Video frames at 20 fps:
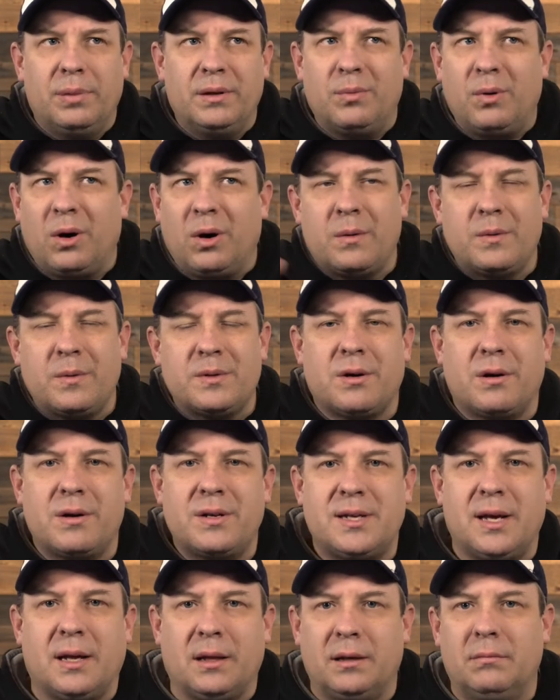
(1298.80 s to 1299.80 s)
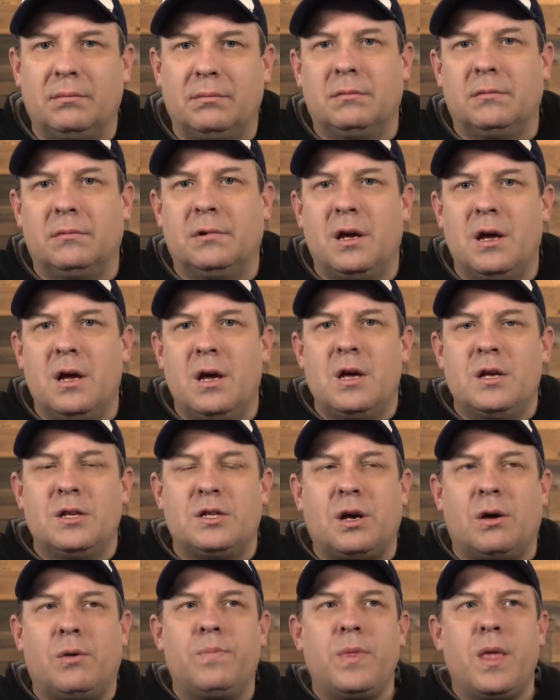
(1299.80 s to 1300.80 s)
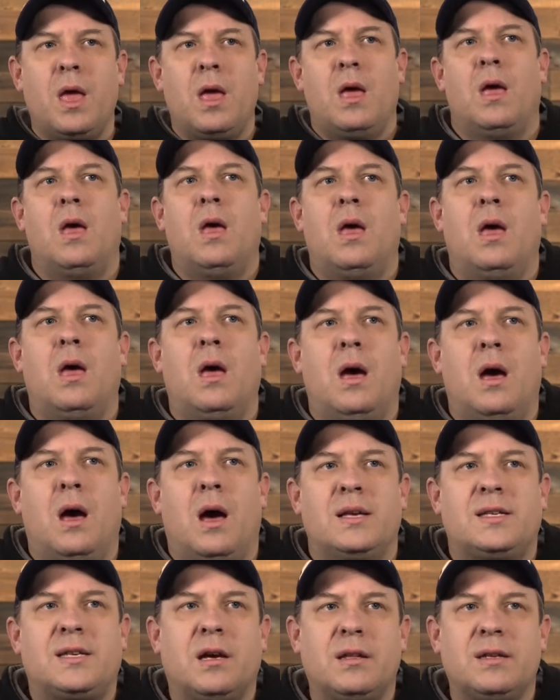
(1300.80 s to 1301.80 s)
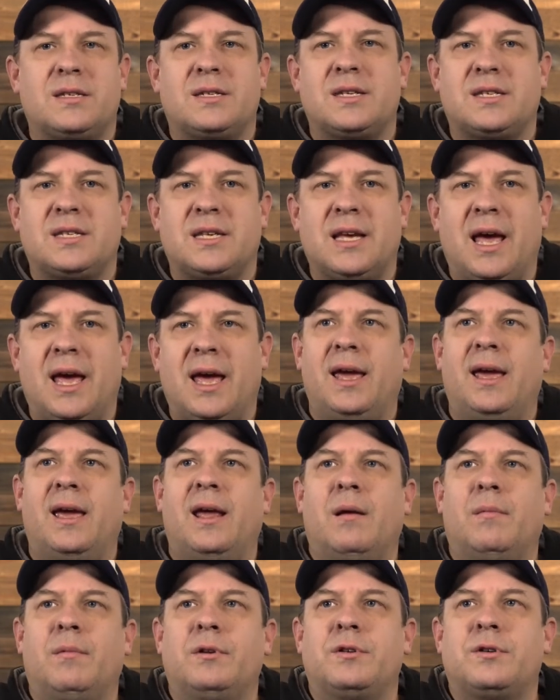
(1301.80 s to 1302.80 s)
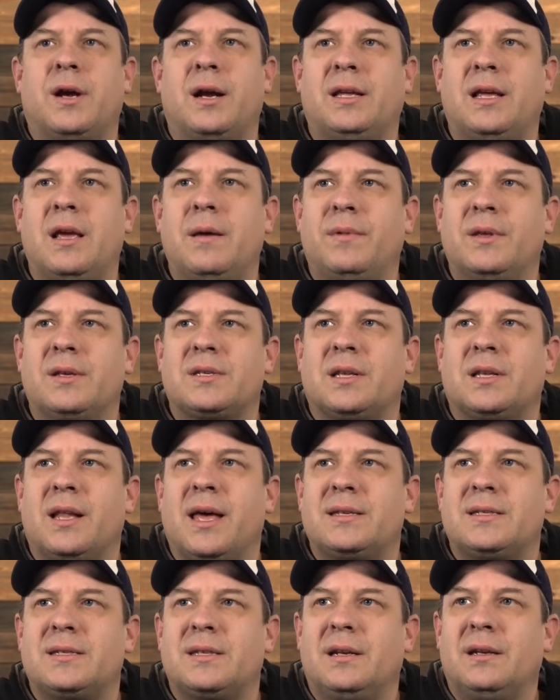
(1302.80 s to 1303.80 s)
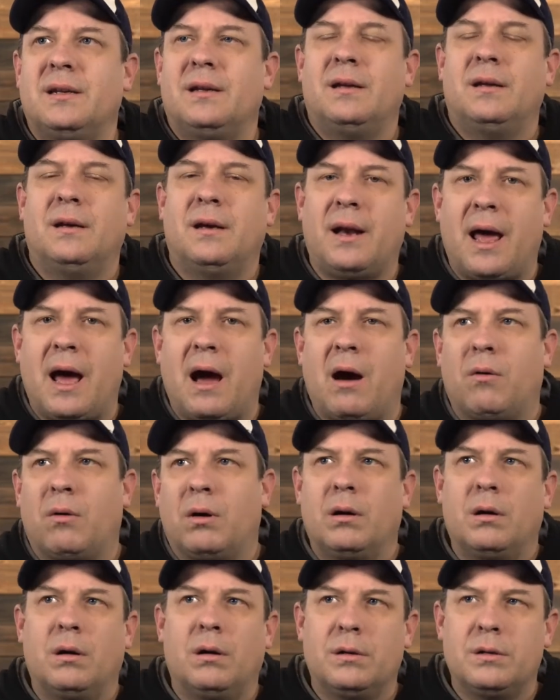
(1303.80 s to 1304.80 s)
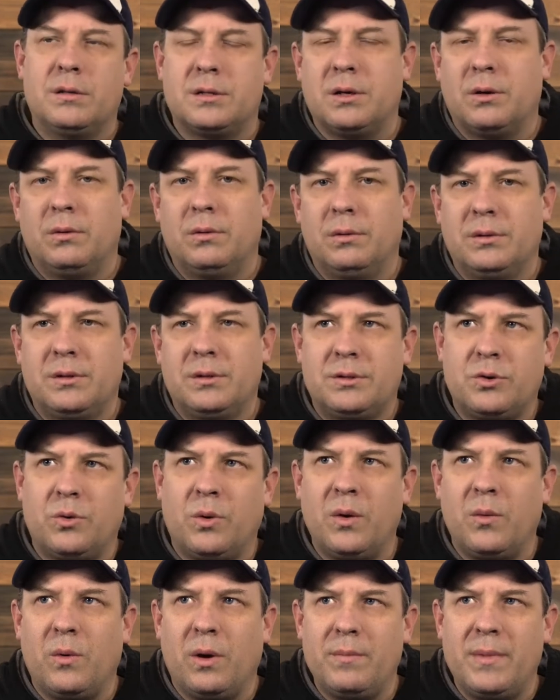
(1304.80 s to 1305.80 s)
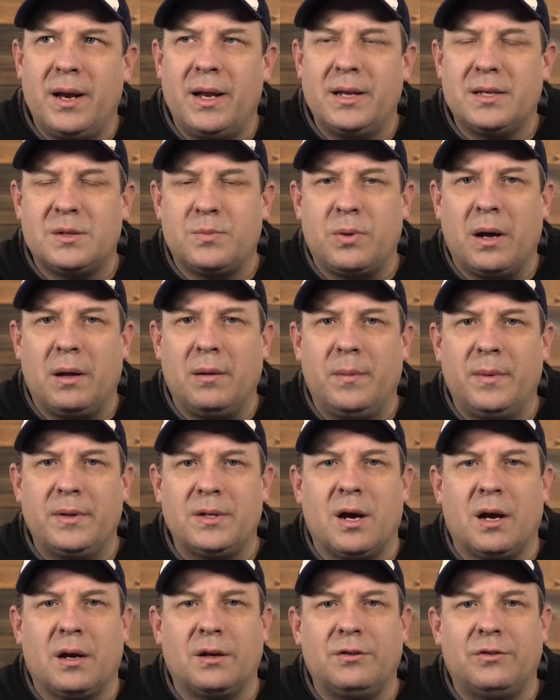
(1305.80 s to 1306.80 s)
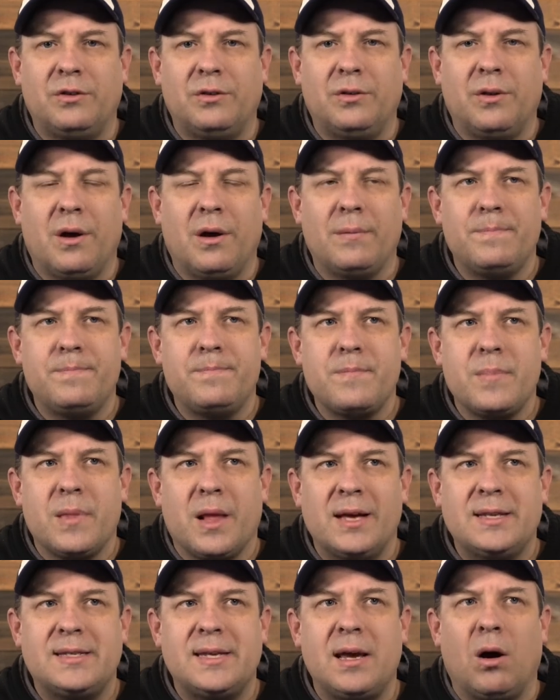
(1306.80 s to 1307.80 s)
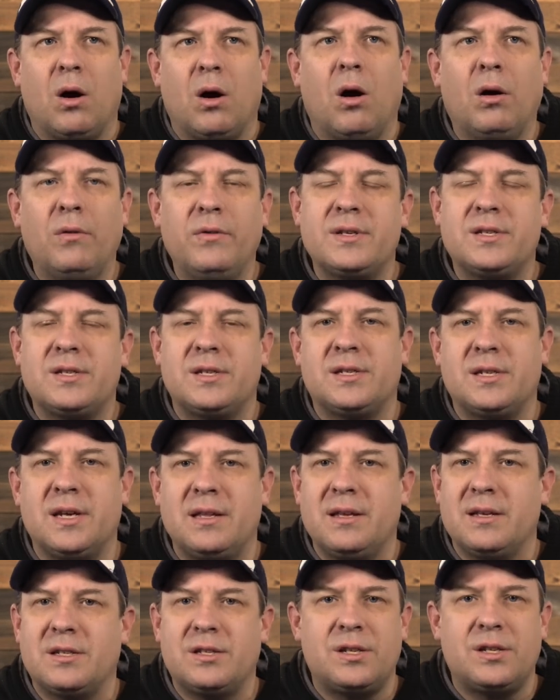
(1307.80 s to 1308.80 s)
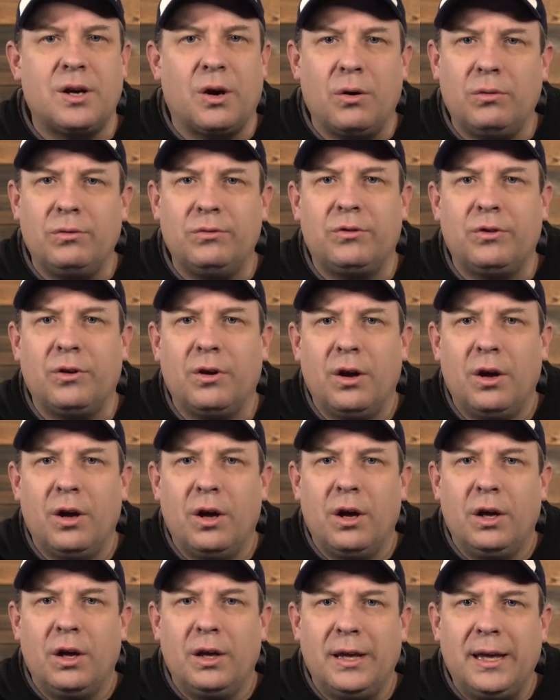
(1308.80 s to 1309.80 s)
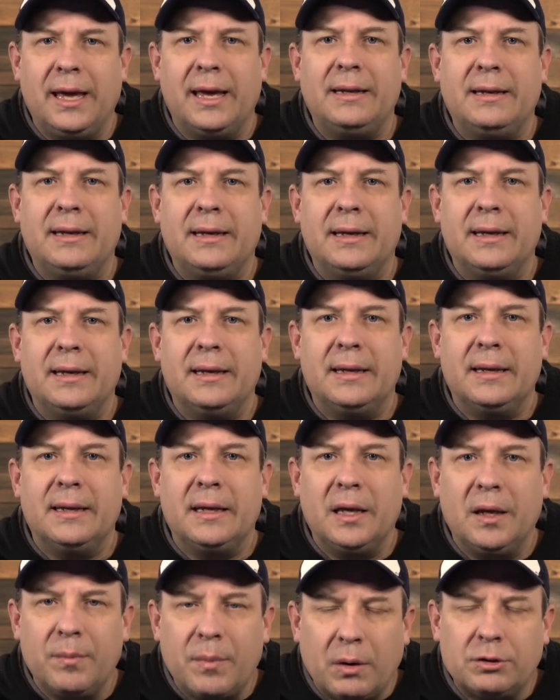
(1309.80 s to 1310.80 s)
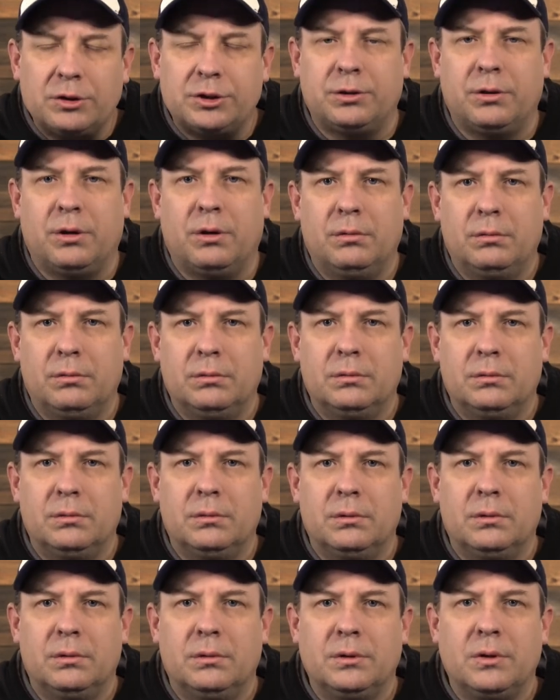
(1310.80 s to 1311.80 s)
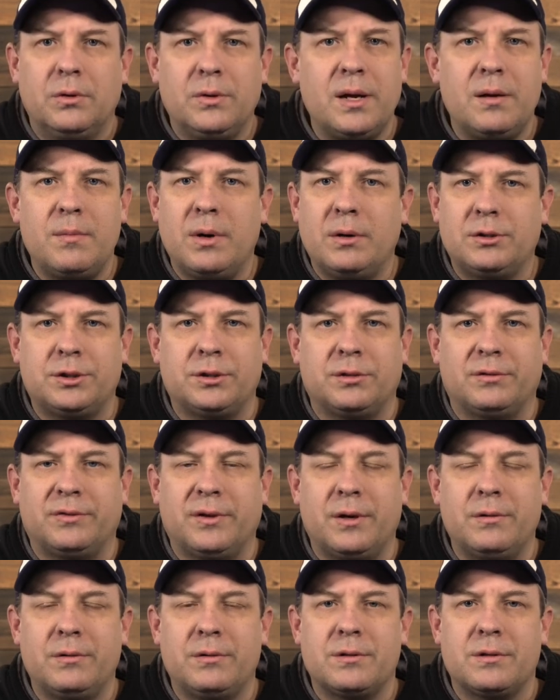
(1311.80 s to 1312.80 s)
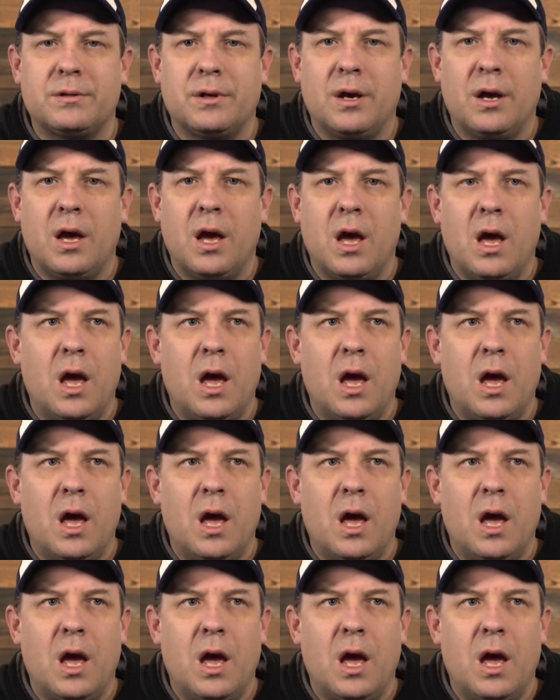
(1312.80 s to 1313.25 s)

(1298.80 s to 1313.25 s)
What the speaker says: But the market was already selling. So I say all this to say, I'm going to try to keep this less than an hour. So 21 minutes, probably been talking too long. I say all this to say this. Don't get emotional. Don't get emotional, folks.